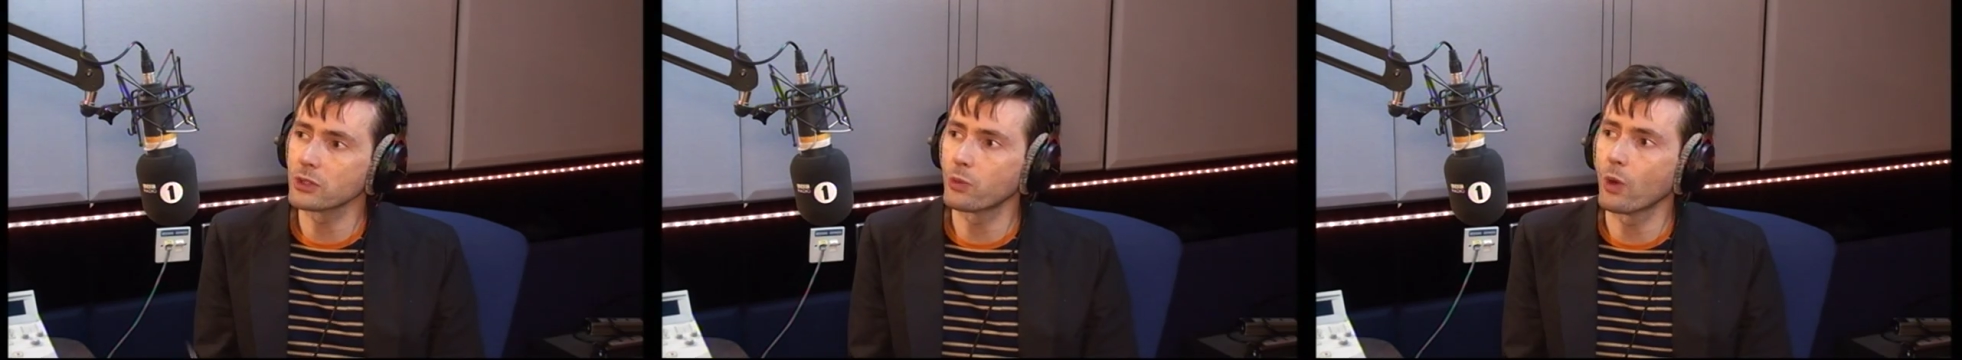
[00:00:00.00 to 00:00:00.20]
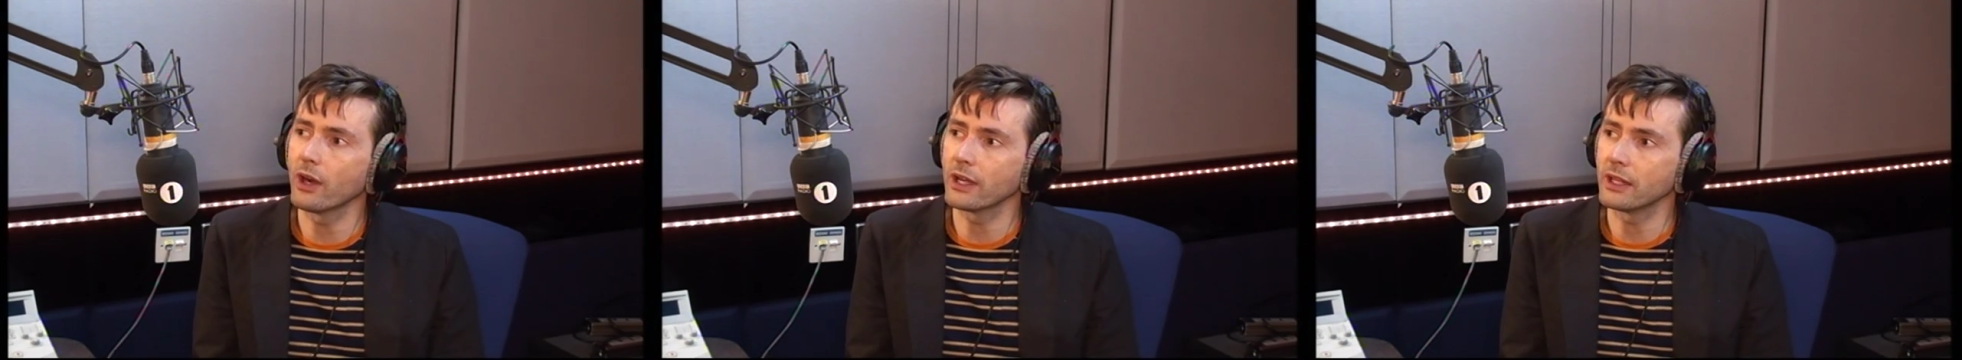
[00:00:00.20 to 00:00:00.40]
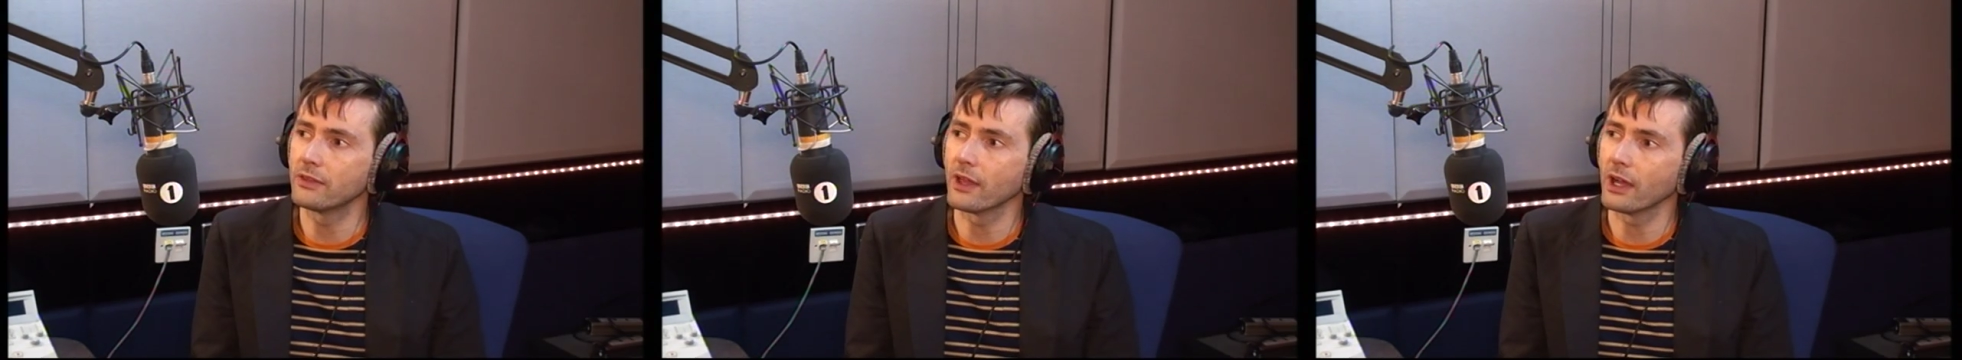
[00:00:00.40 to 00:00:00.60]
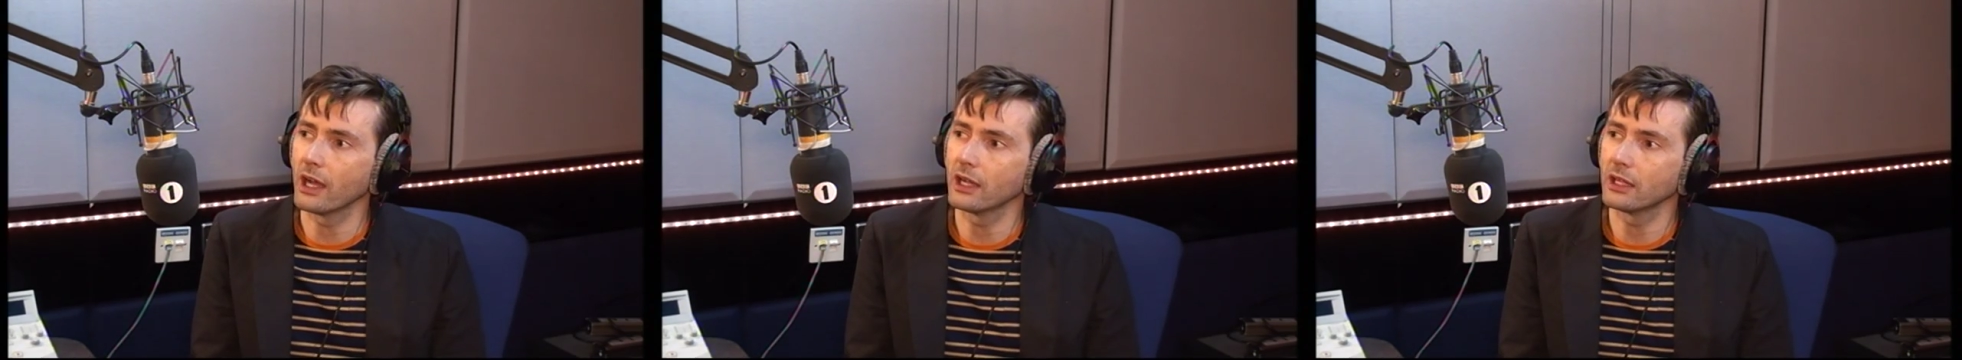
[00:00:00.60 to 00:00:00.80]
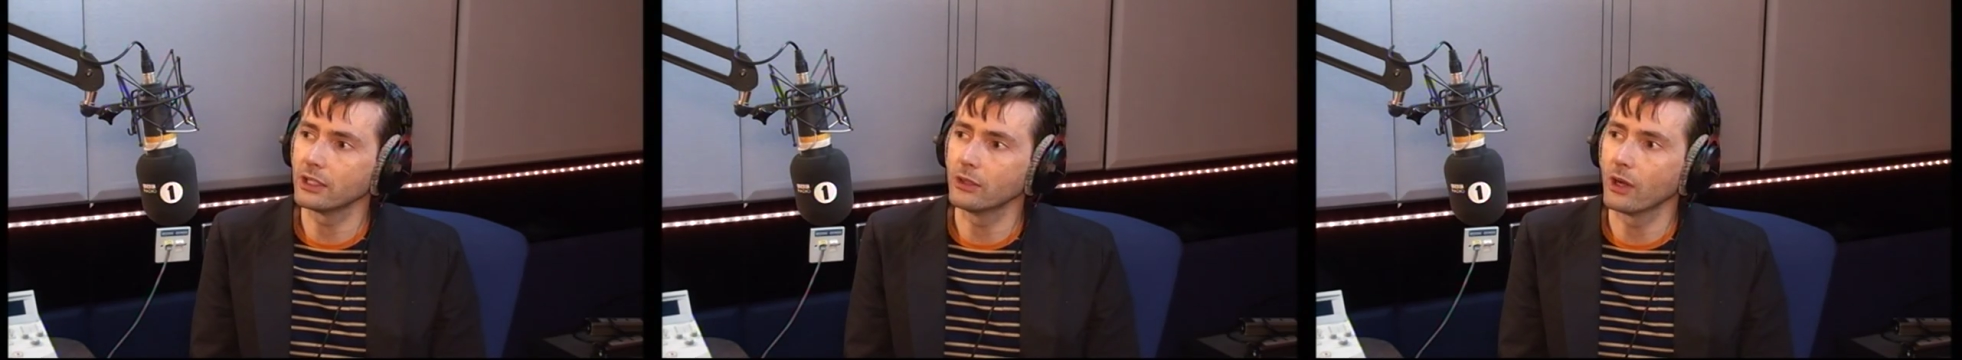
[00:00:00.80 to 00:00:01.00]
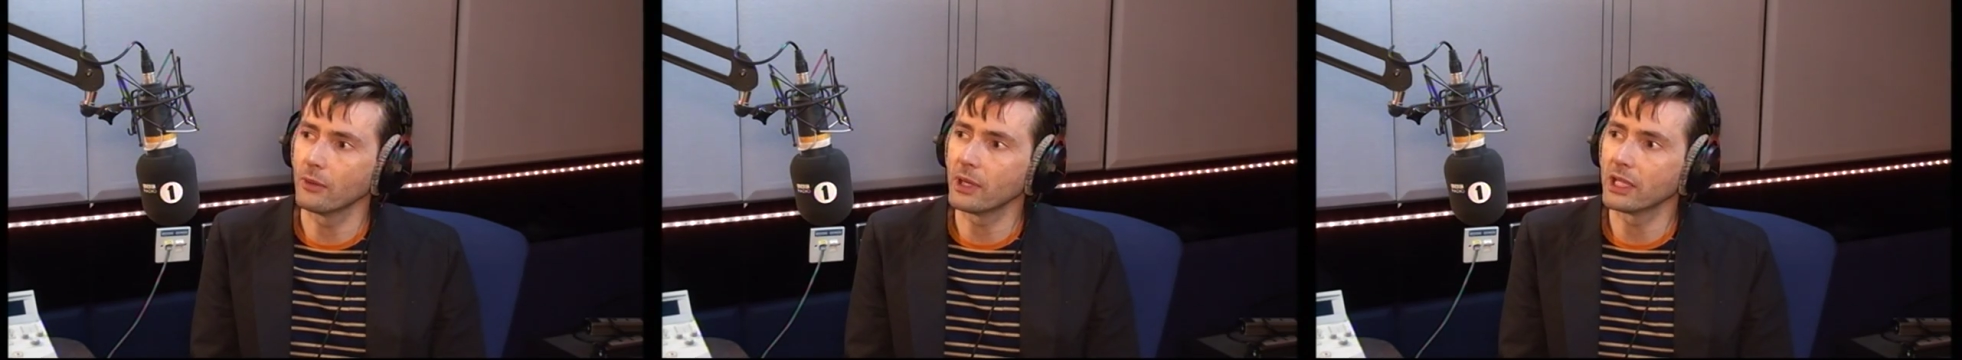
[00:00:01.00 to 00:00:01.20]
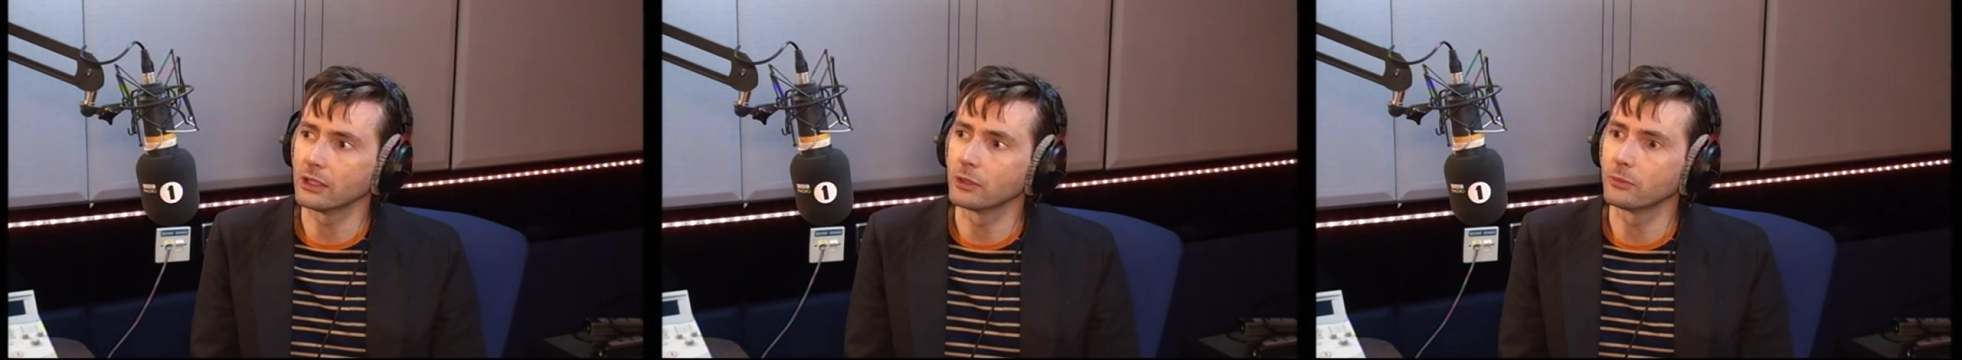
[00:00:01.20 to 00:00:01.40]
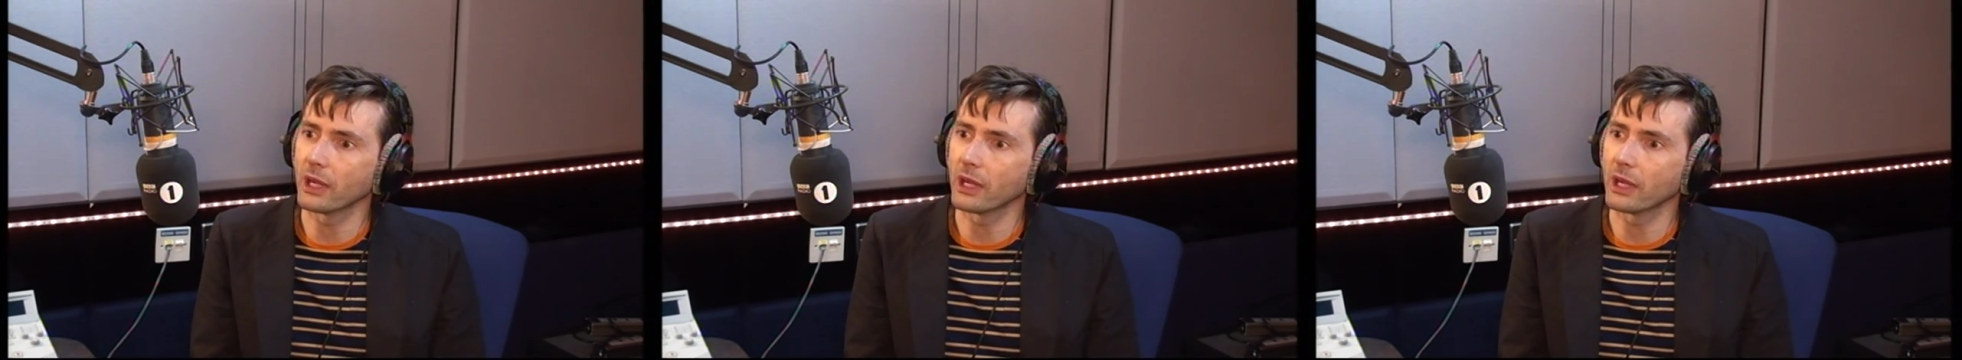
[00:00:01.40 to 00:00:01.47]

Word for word: worried that you know I might look